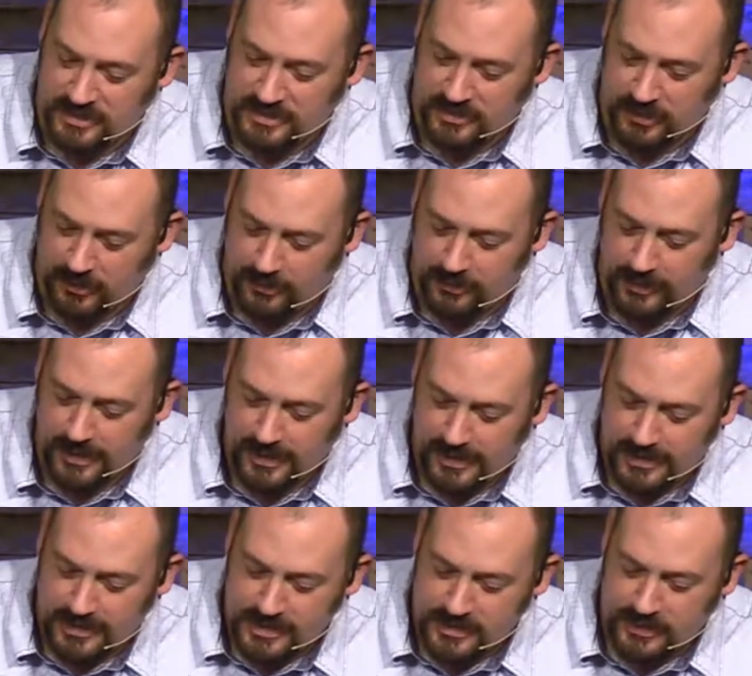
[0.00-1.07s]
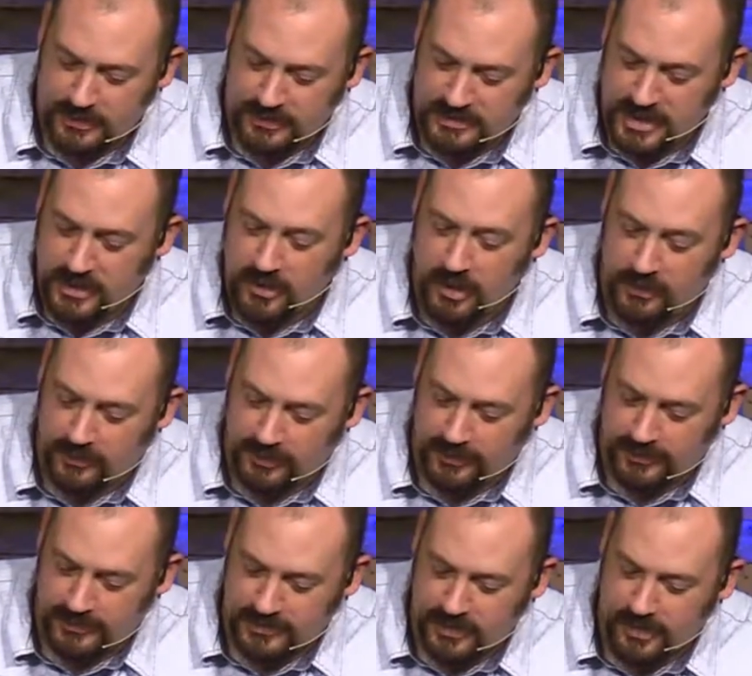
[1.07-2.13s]
of the turtle. And so she called
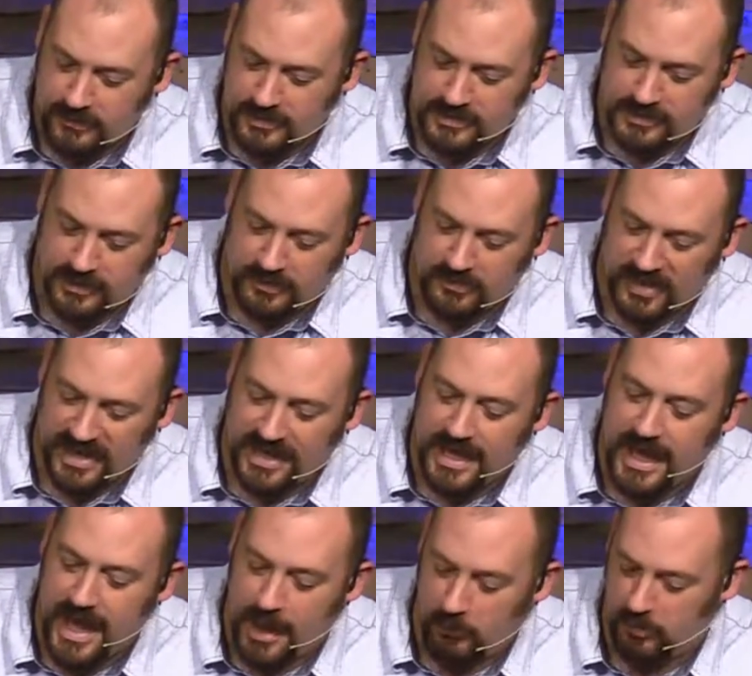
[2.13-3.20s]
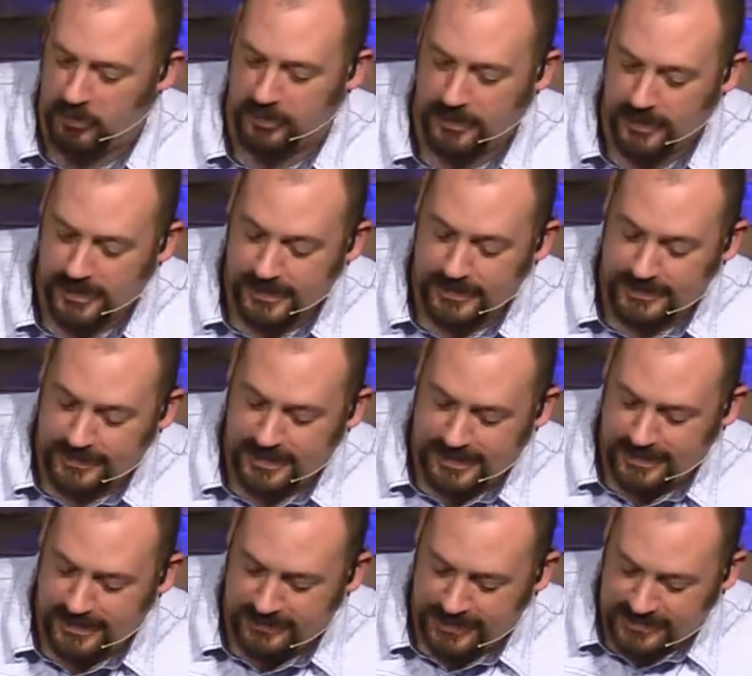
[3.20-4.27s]
this little thing Kemp.
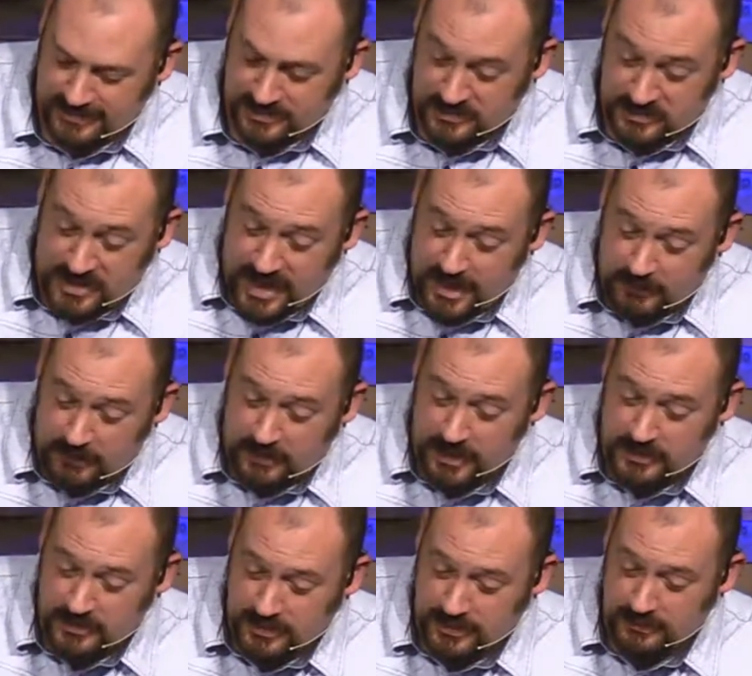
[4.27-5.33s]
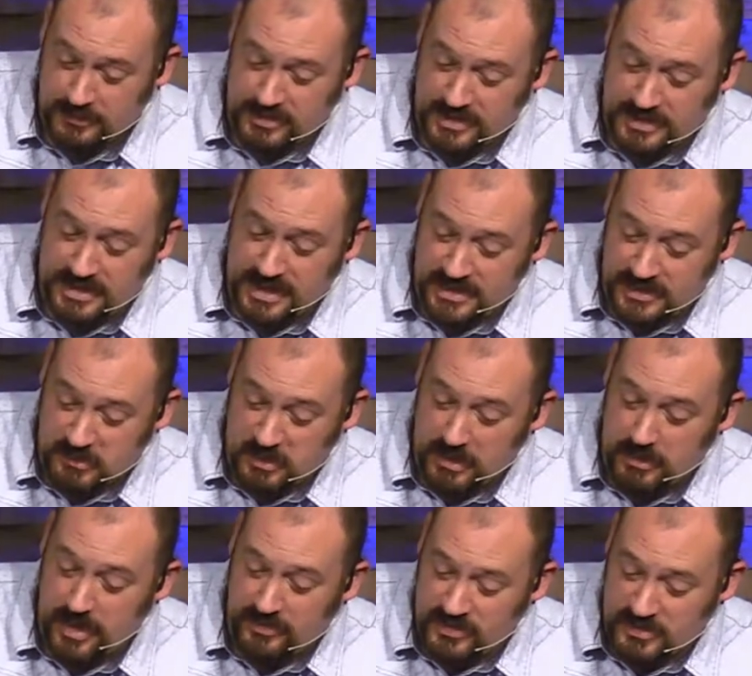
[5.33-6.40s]
I think it's his name. I'm not sure. But she teases me
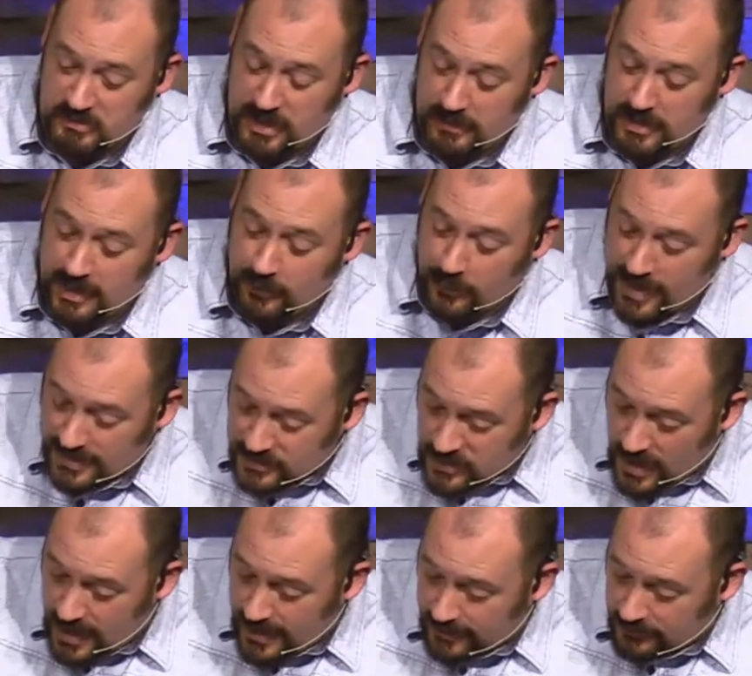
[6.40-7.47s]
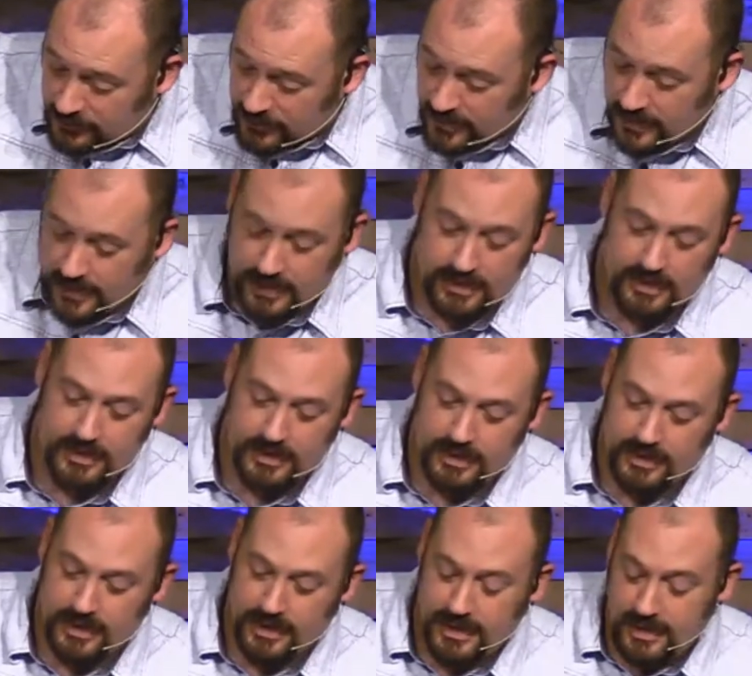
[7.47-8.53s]
about this being my grandchild.
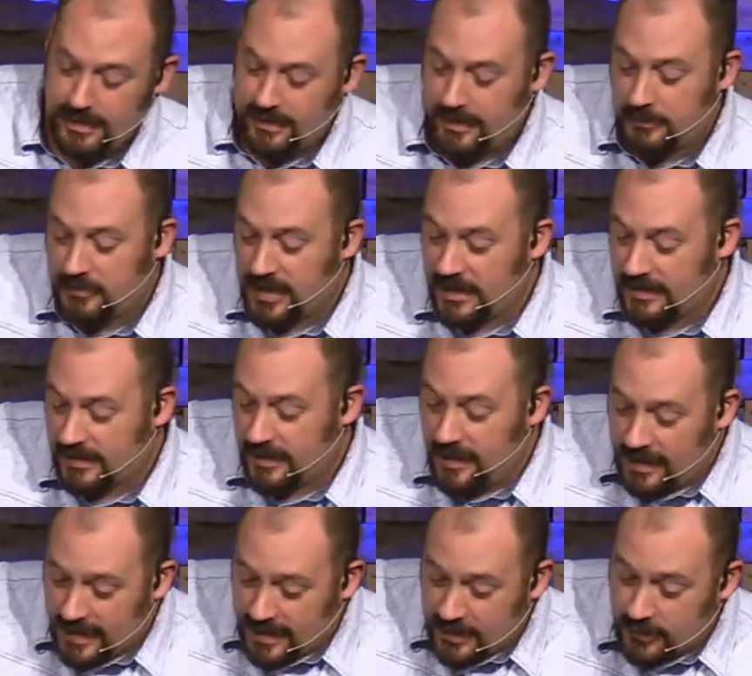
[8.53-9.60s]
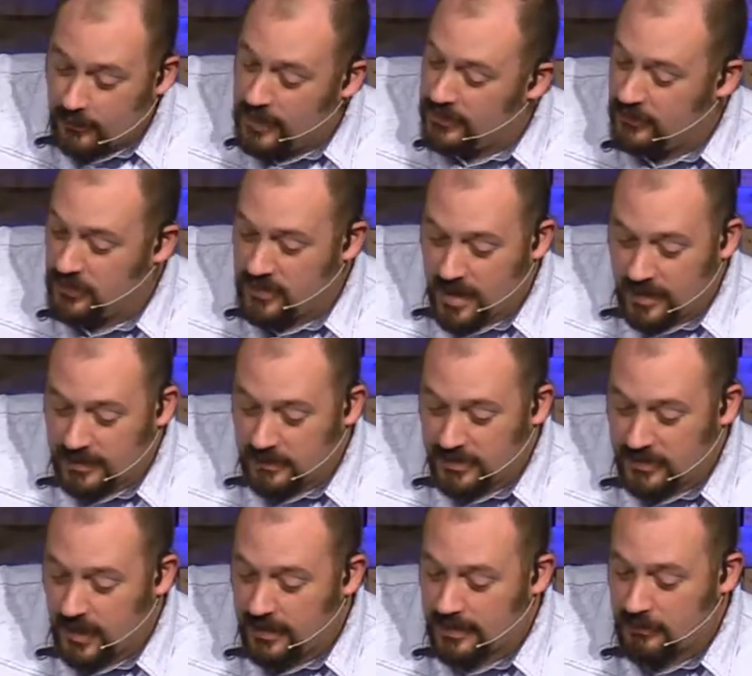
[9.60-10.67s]
And I'm thinking, honey, you're way too young to be
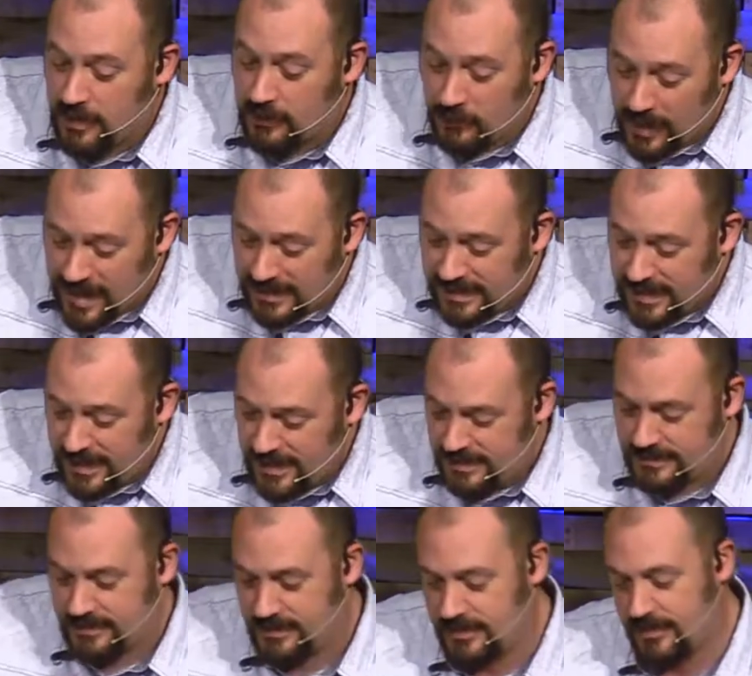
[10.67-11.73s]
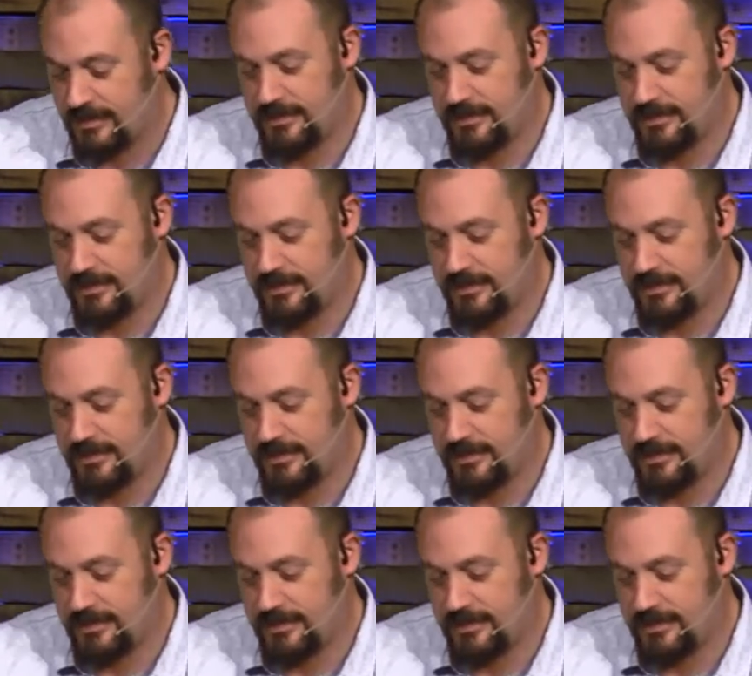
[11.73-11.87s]
talking about grandkids.